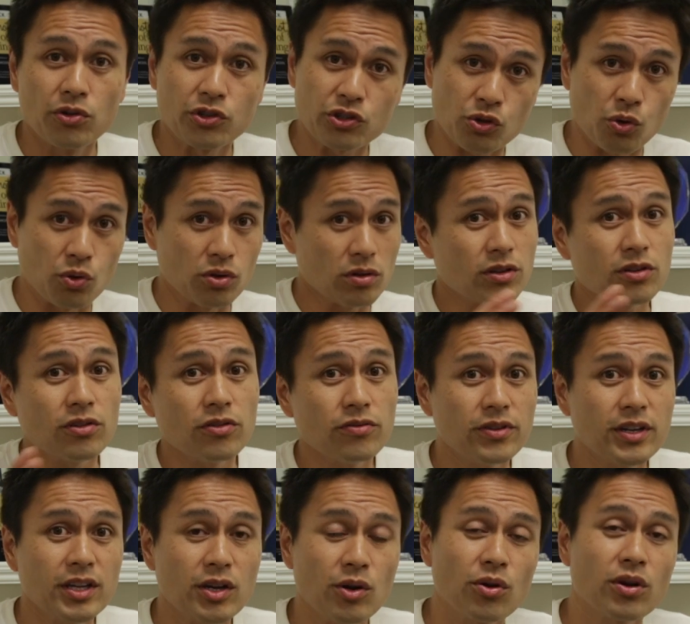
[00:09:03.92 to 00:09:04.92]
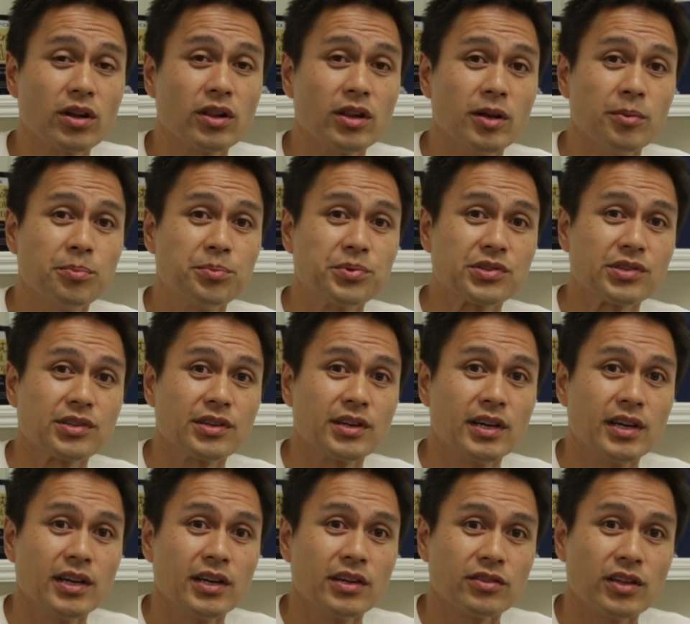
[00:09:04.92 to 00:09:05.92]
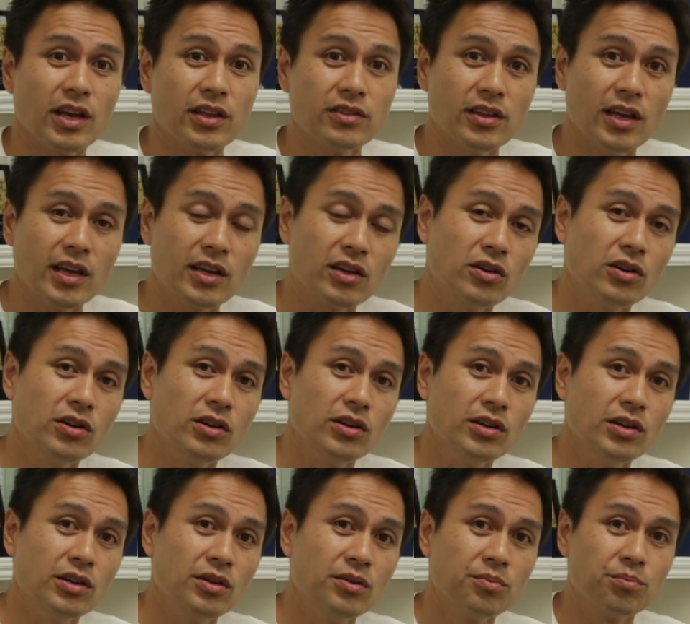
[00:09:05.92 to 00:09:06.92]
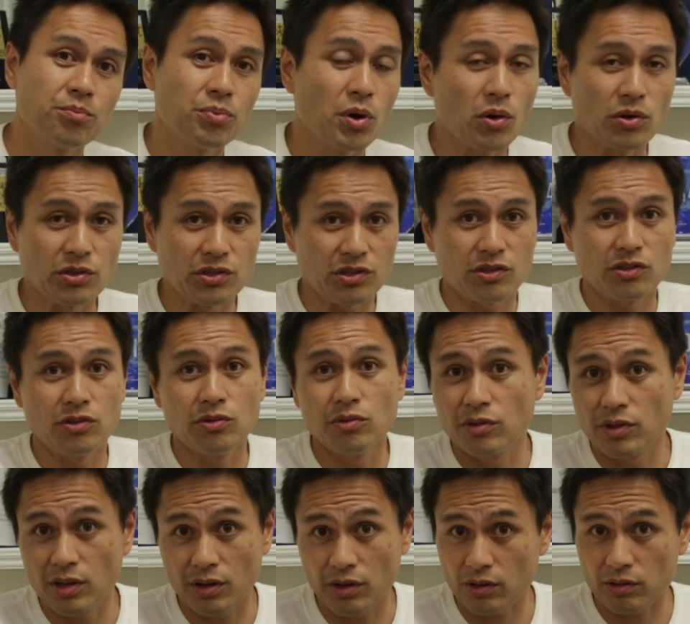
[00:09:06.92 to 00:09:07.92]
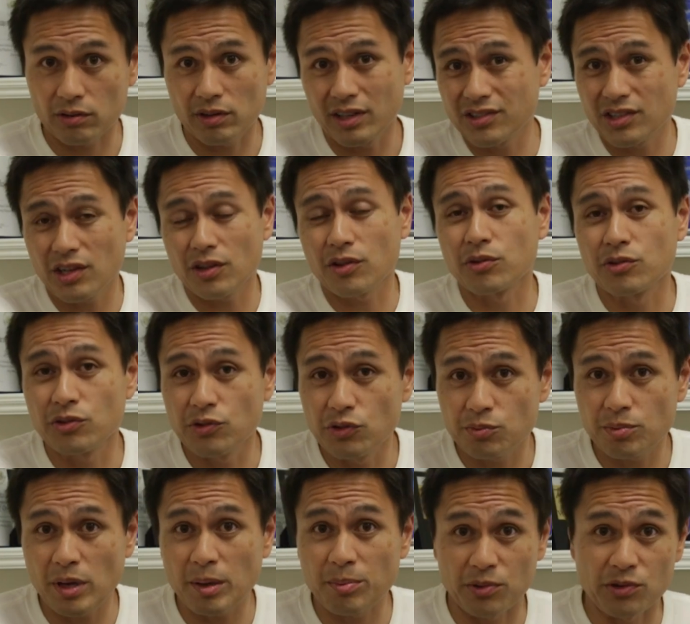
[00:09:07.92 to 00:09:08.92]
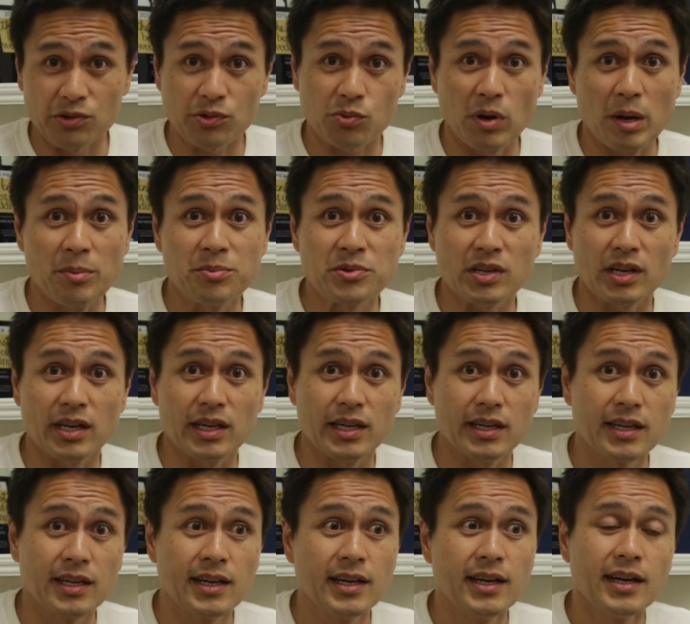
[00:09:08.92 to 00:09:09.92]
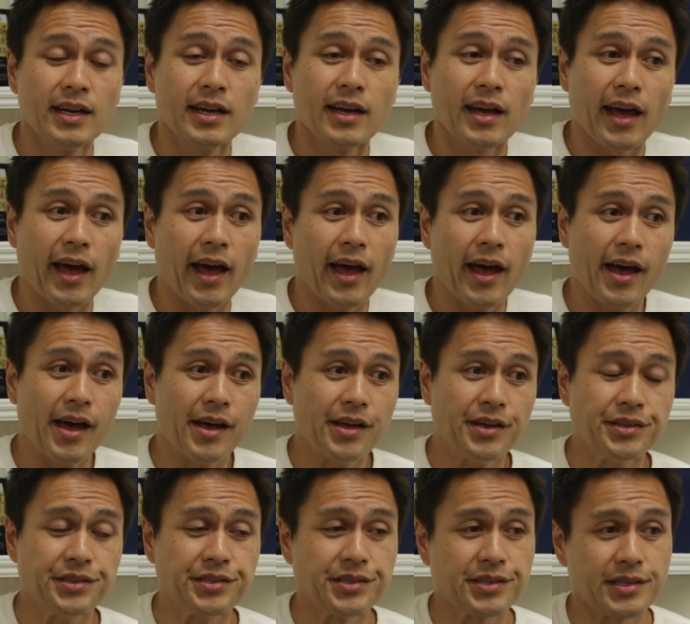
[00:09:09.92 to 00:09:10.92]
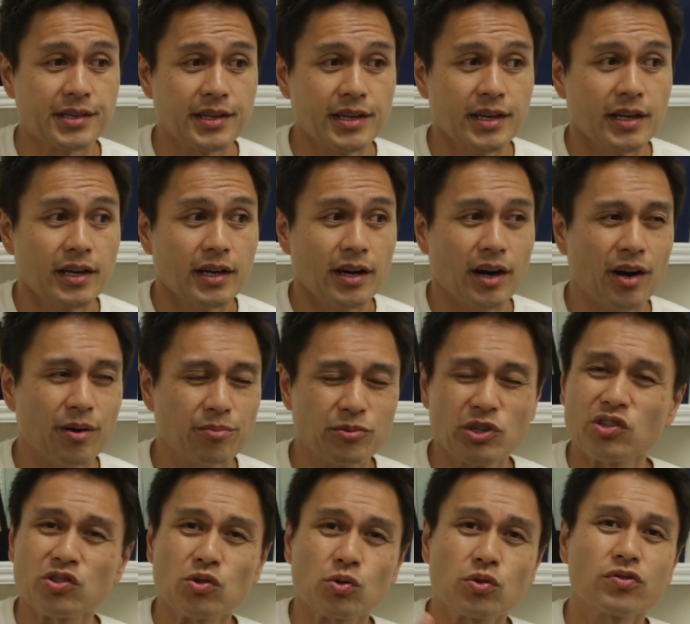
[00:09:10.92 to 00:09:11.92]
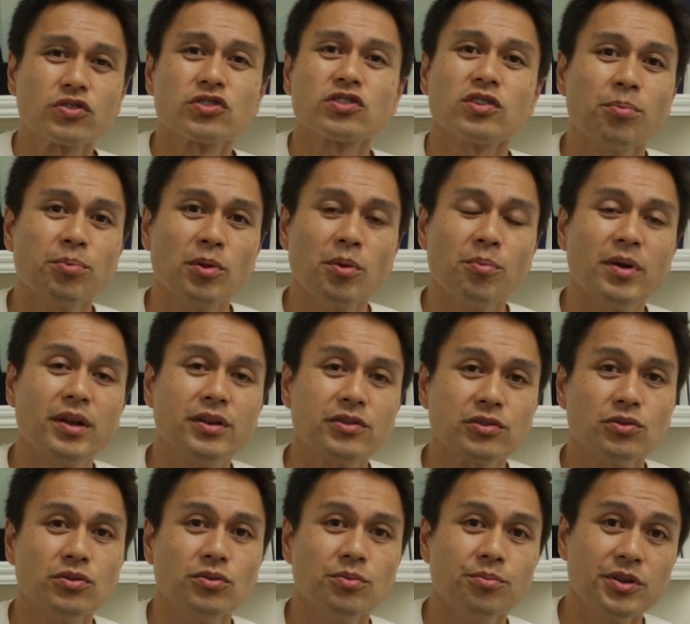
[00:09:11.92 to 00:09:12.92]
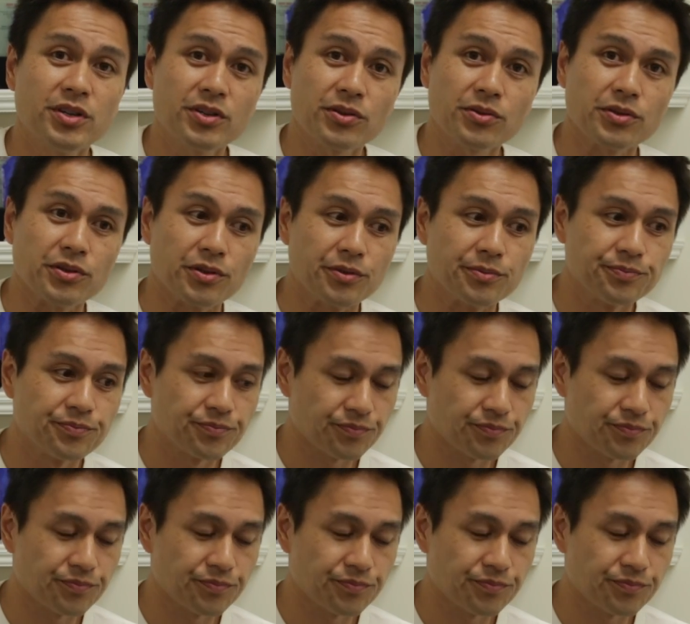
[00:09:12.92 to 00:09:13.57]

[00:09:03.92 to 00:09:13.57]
short little video clips that they could post to their, let's say, their newspaper's website as just sort of supplemental material.